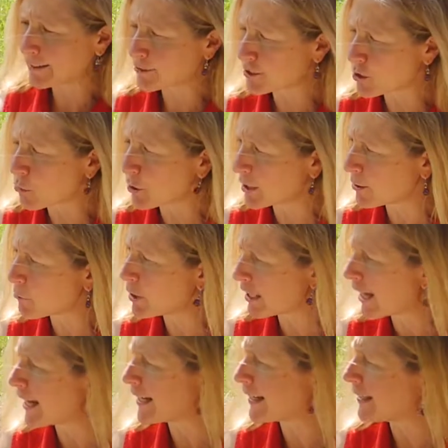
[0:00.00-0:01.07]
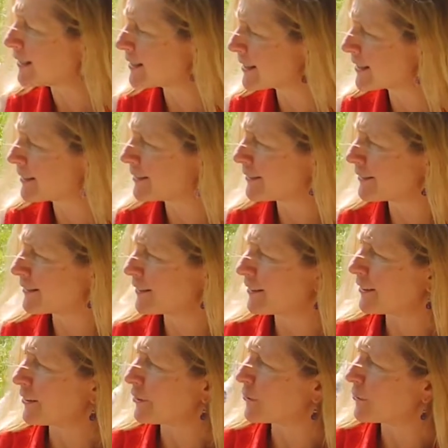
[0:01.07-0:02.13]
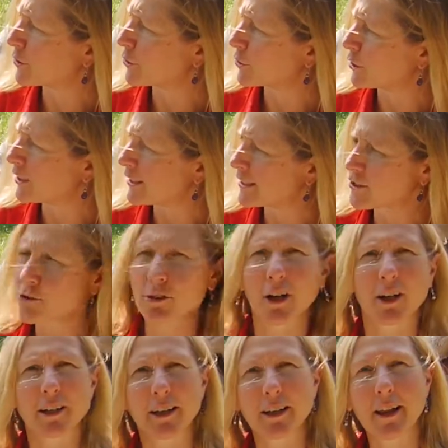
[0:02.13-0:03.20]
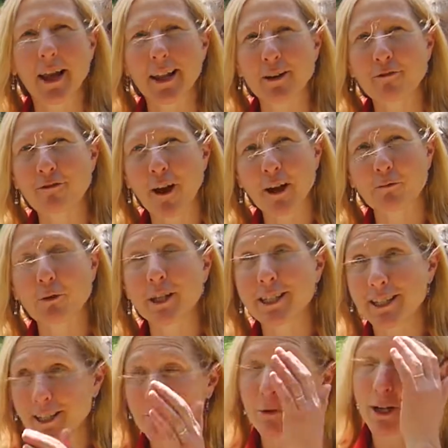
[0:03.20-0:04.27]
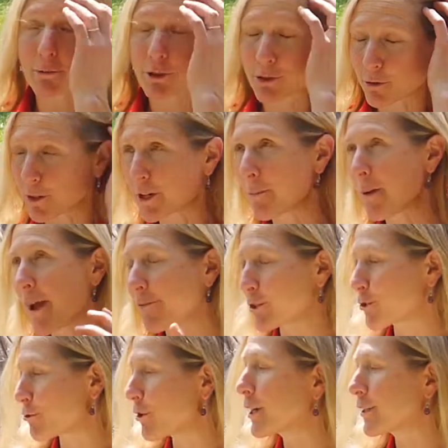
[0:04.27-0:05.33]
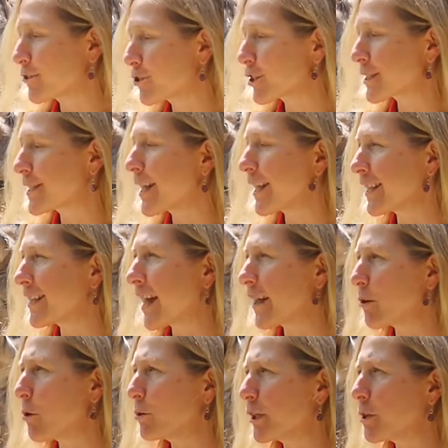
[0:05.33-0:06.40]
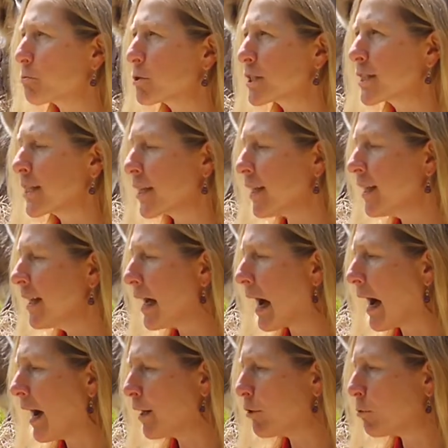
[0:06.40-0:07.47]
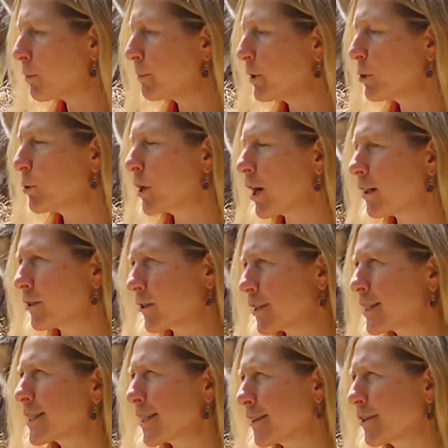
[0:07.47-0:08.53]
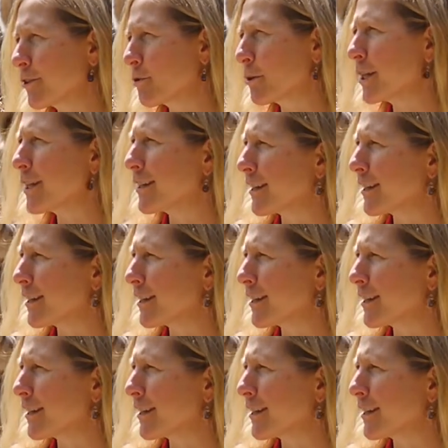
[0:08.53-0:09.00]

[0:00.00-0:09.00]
so we like it. So the girl in the truck. And in fact, we did, when I was growing up, have a truck just like that, only it was the aqua blue color instead of the green